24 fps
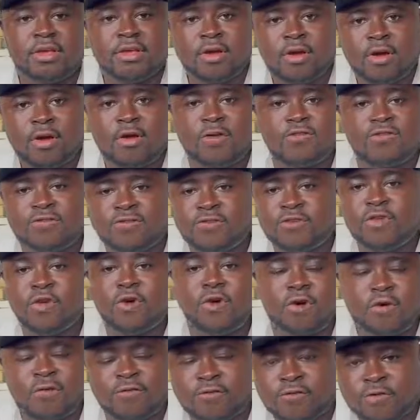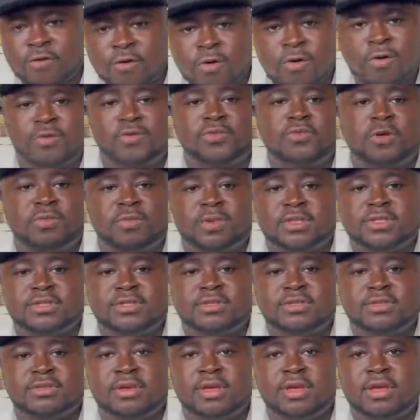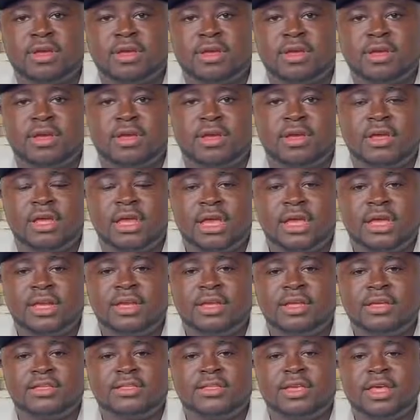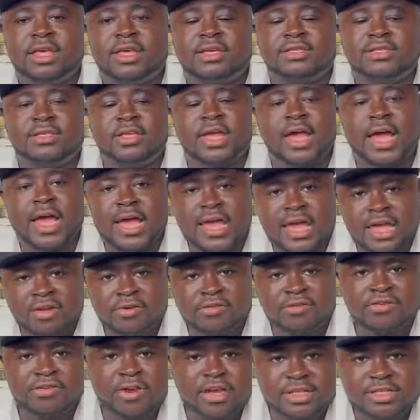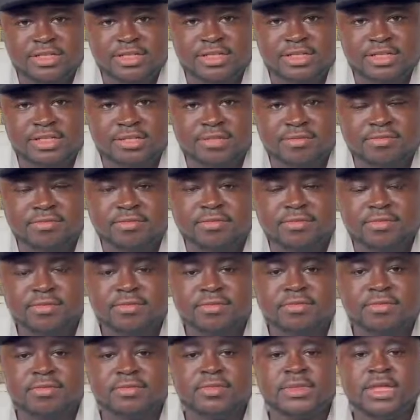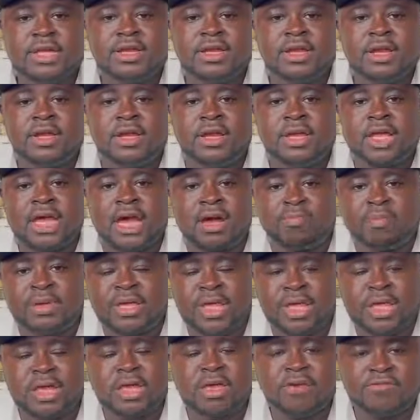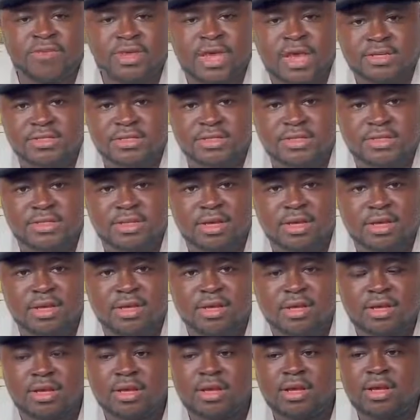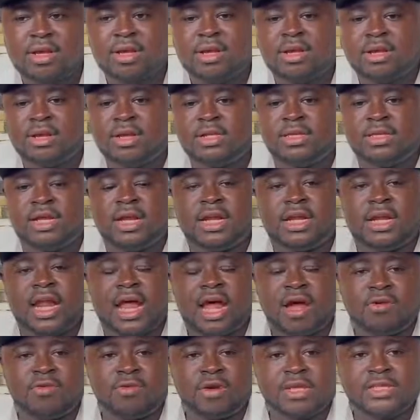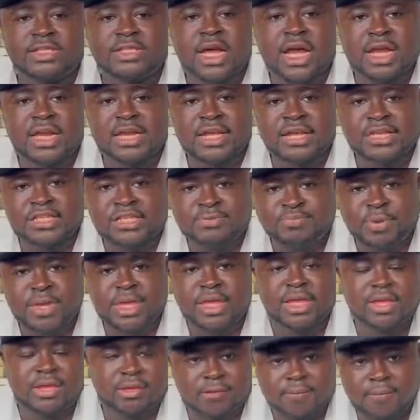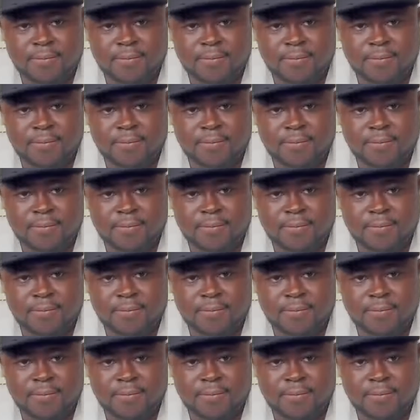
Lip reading: of your customers. In this case, their interests, their behaviors, the language that they speak.